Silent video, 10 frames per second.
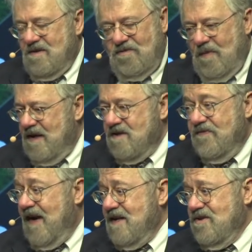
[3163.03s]
Tremendous
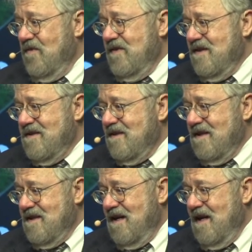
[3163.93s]
fights over this at
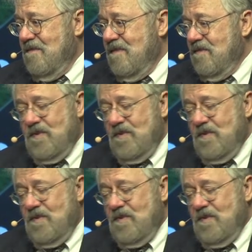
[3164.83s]
the time,